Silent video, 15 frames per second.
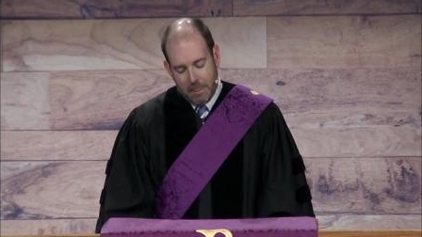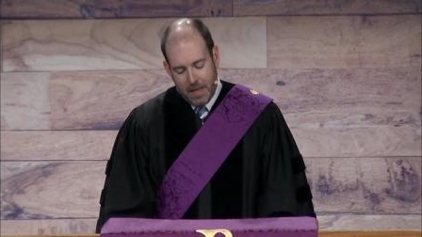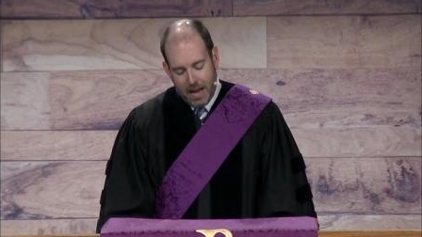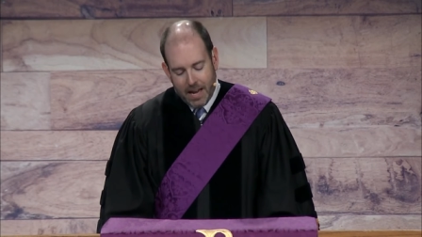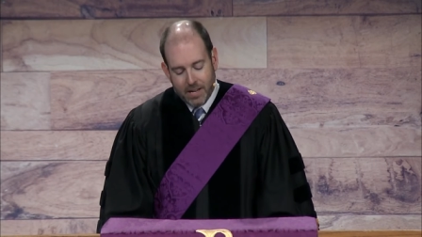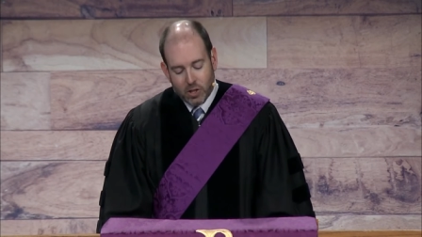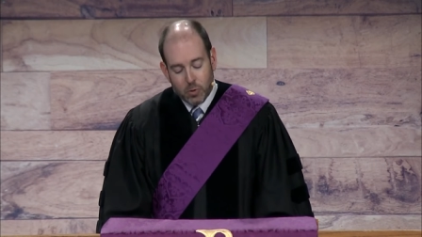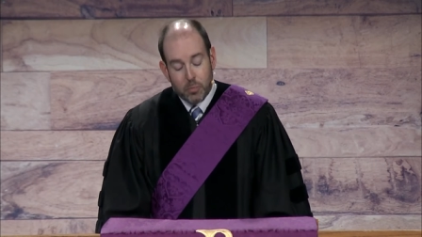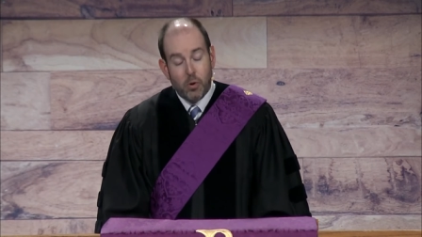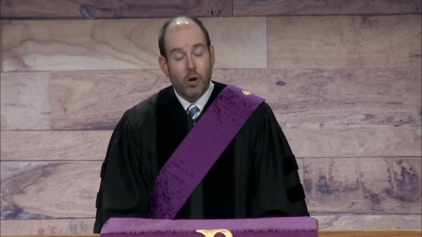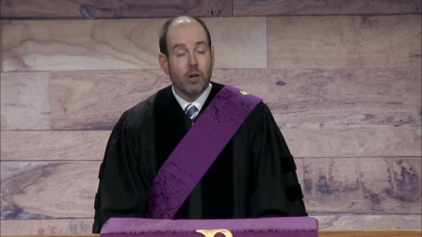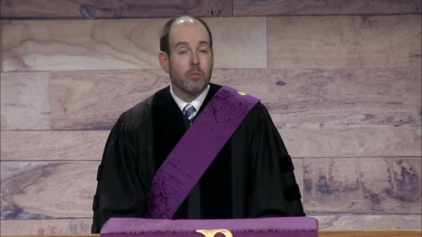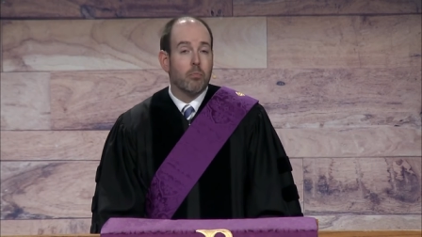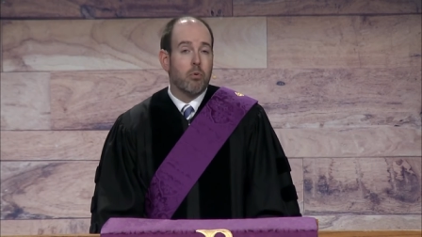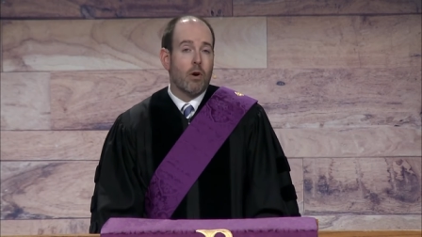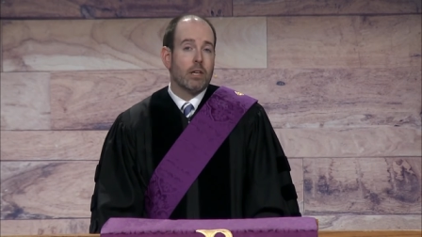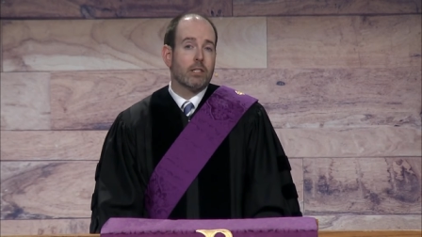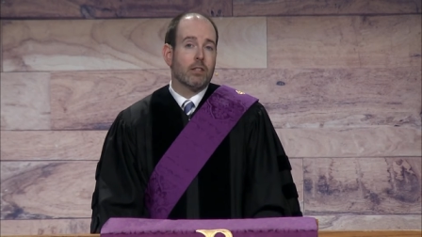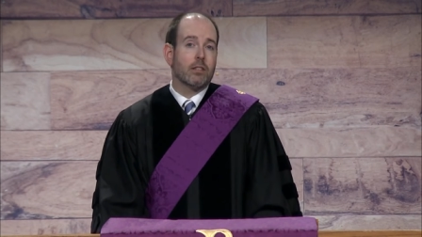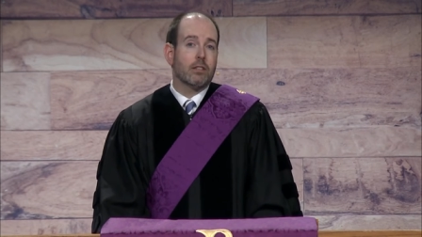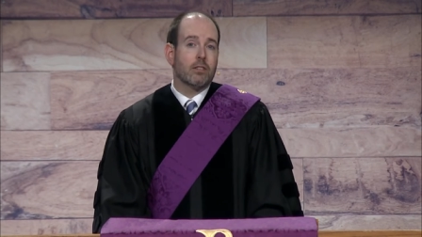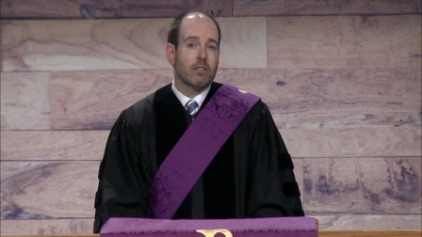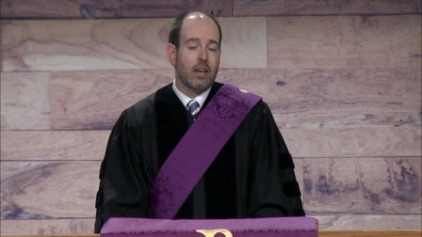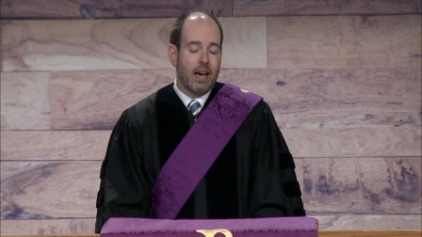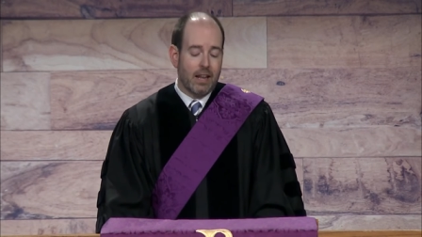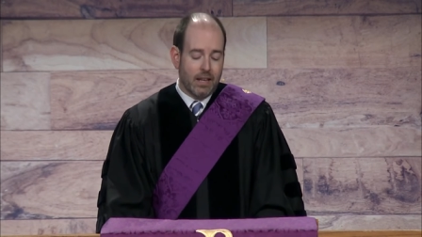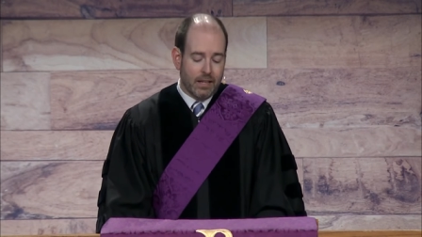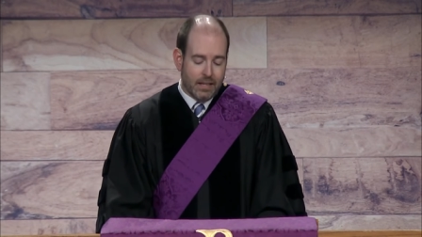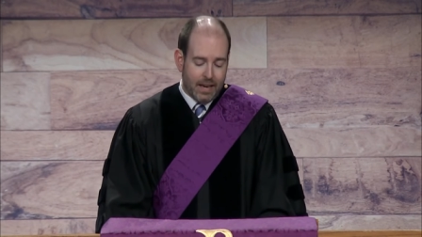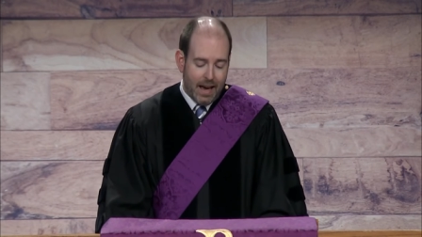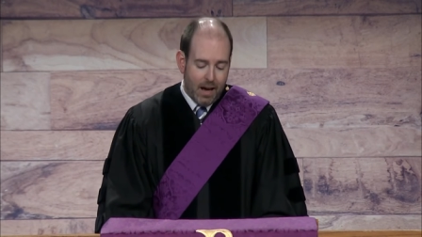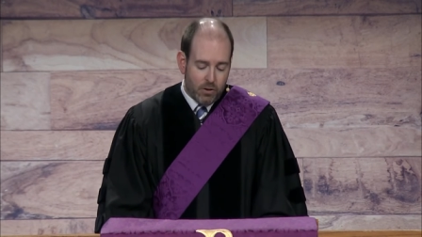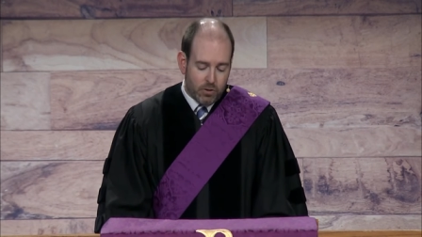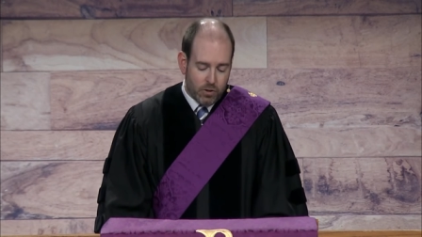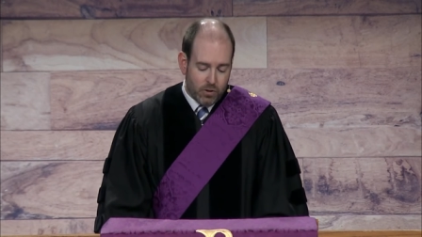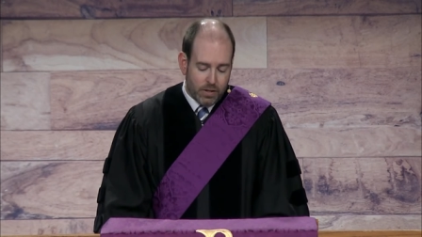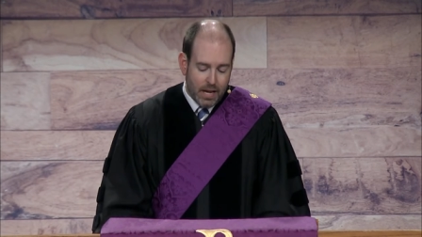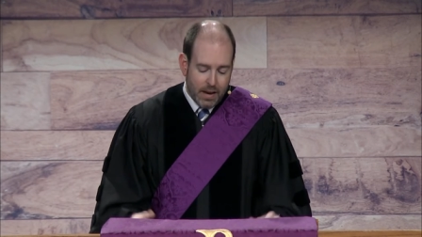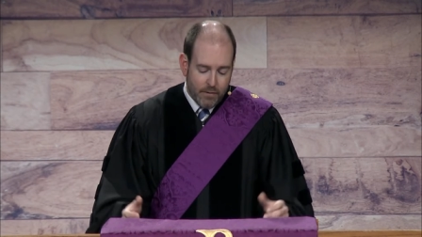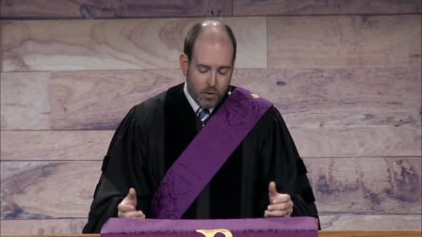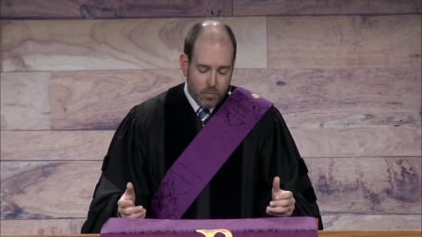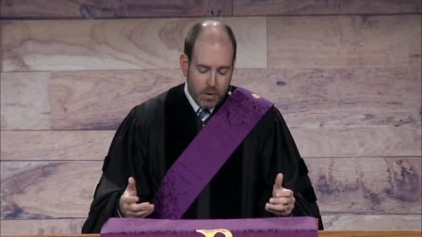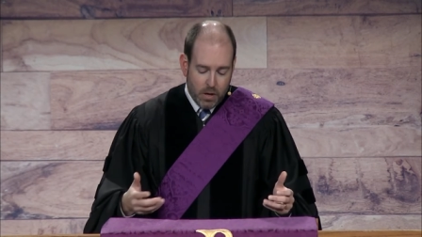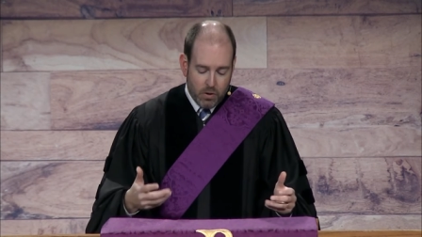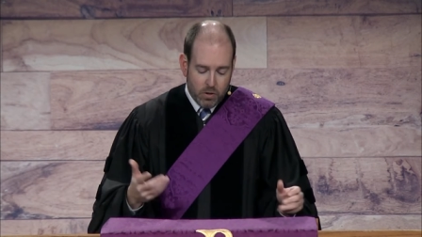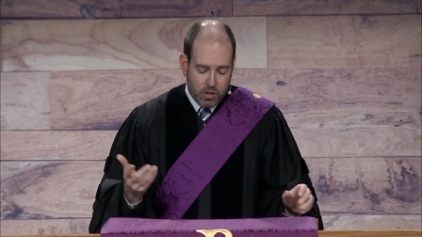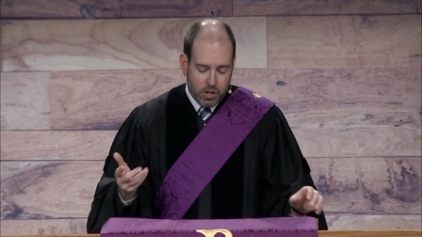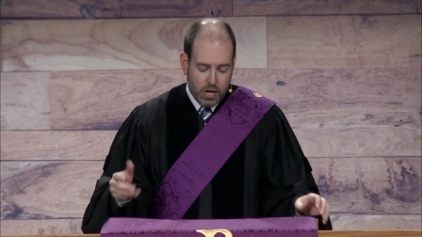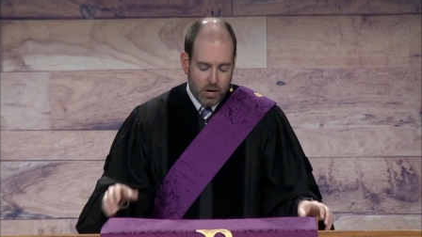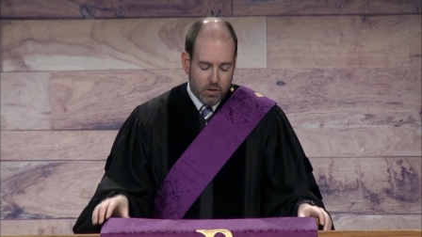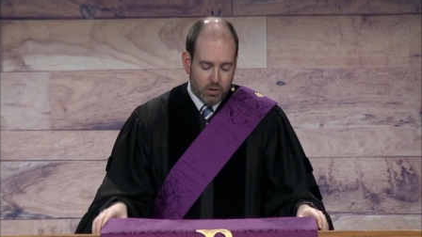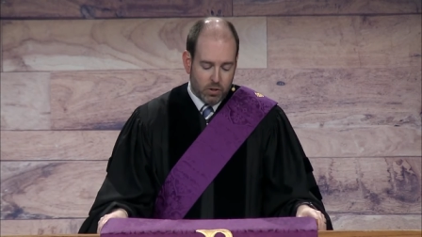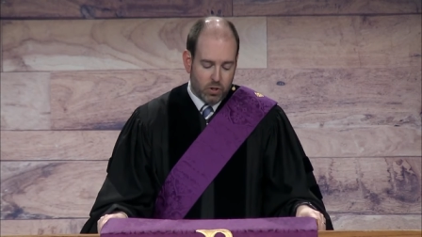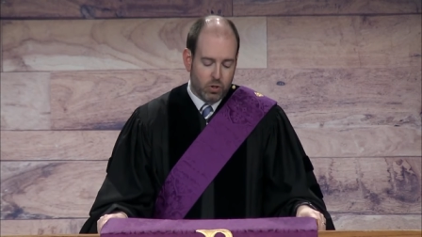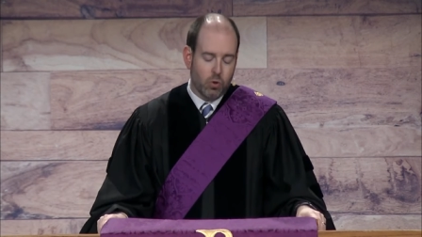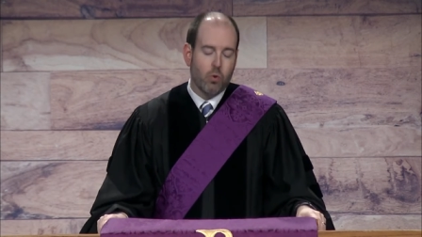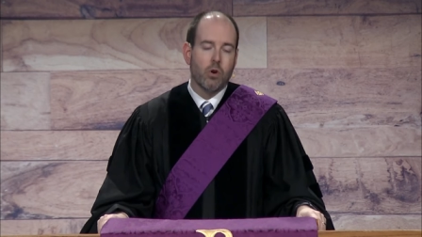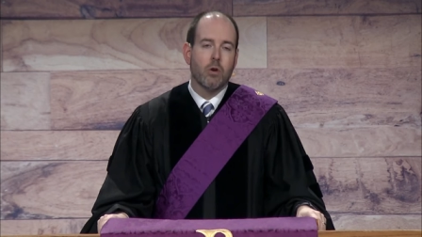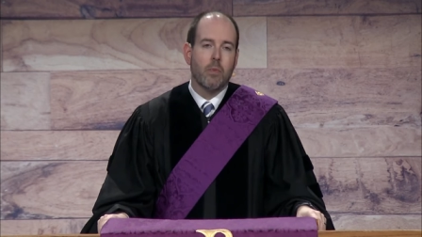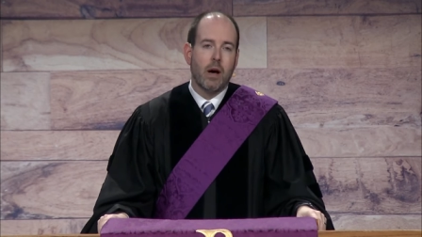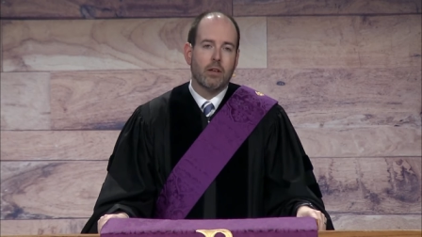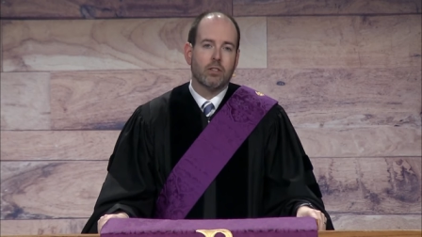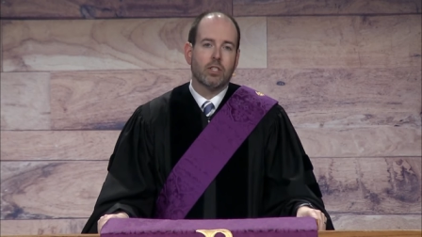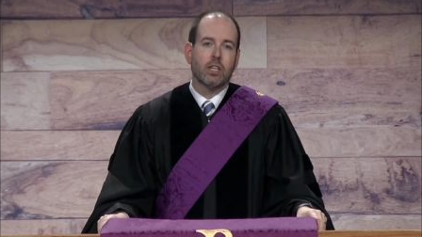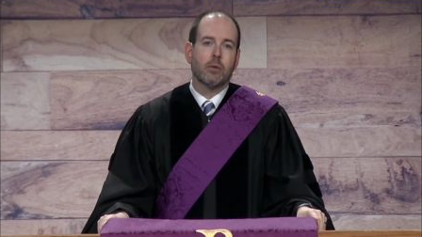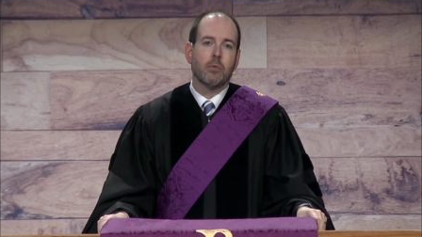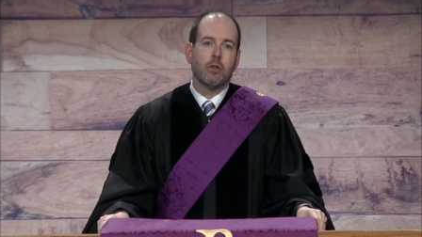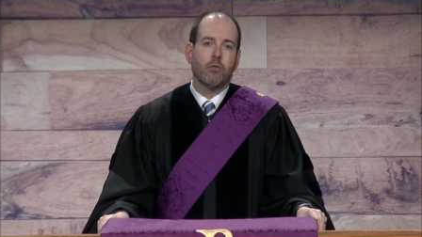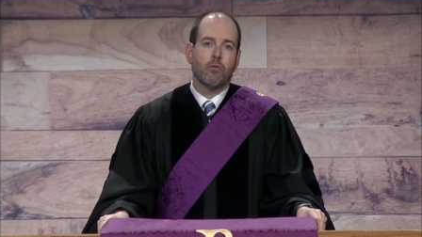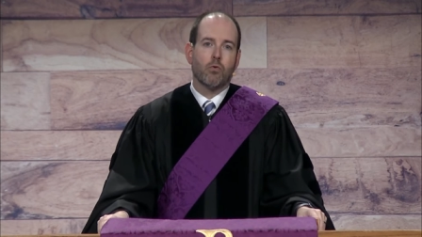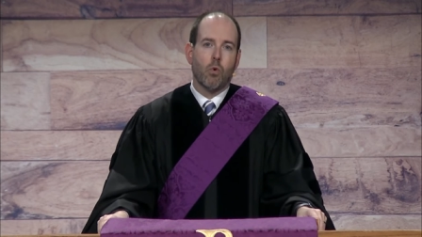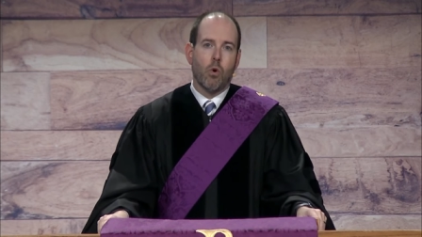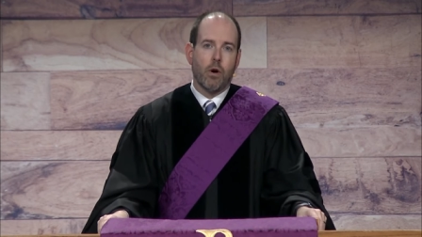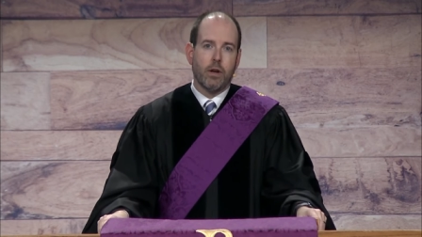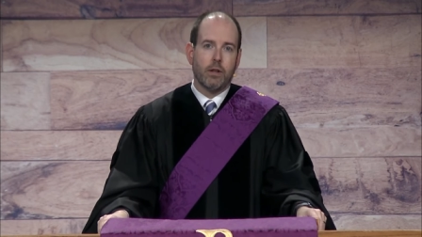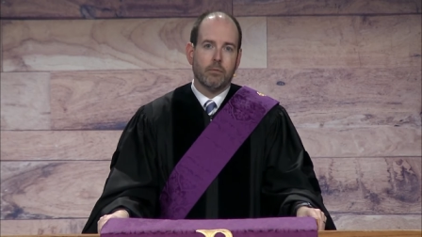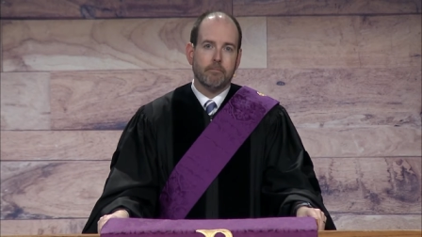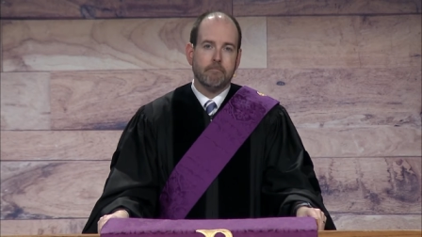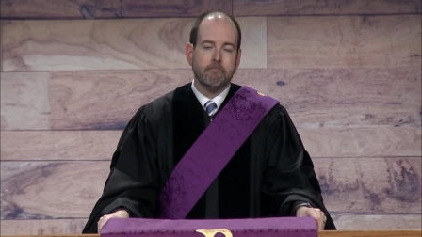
In his book, Presence and Encounter, David Benner shares a story about Sigmund Freud.